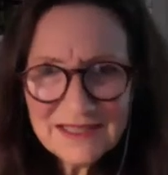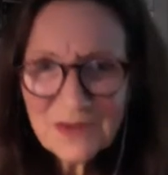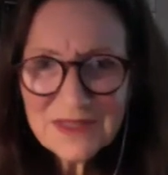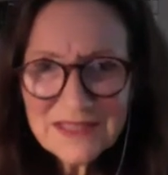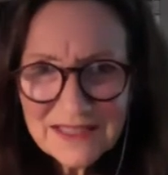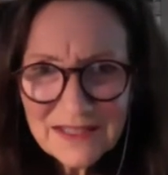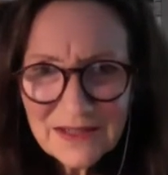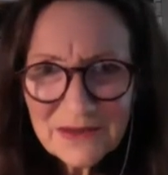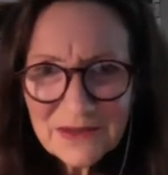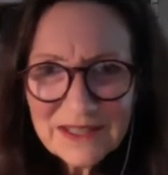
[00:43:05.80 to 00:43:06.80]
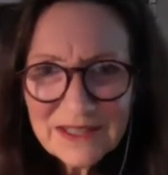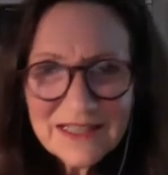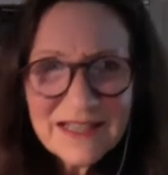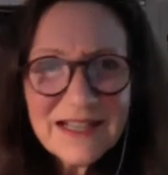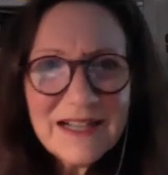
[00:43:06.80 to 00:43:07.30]
and so?"
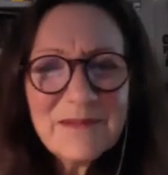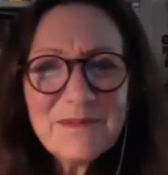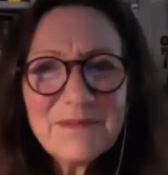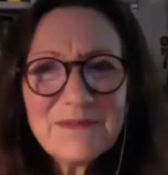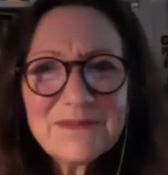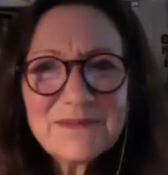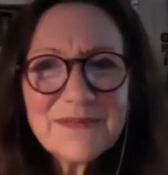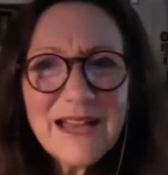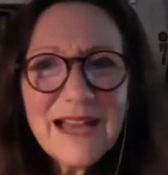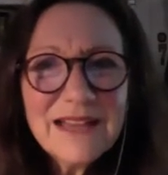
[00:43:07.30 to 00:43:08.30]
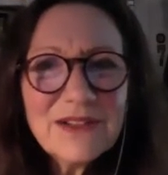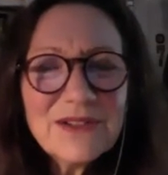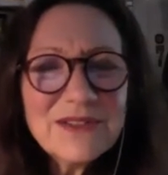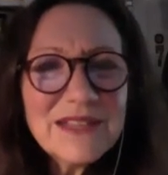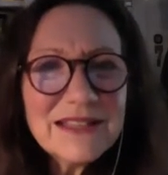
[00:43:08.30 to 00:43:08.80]
I
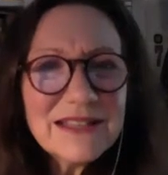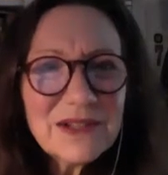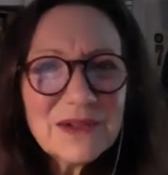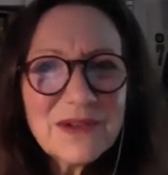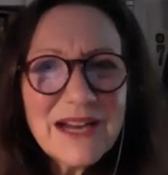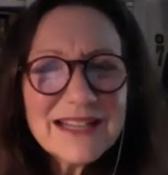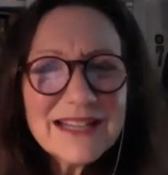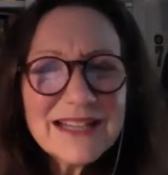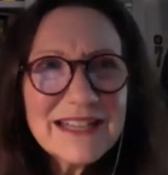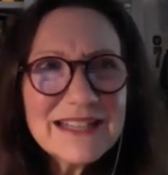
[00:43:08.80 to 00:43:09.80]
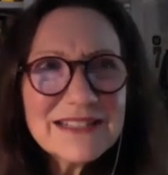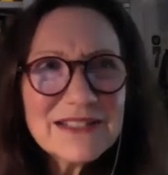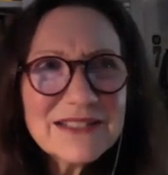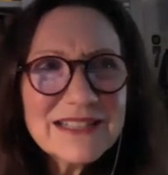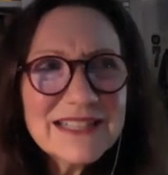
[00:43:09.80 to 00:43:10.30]
learned that the correct
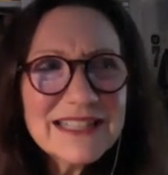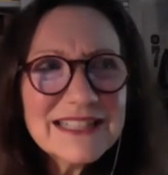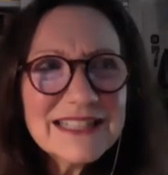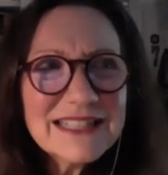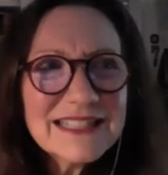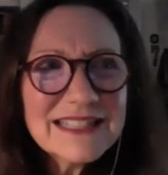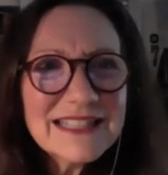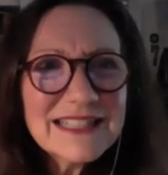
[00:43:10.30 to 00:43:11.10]
answer is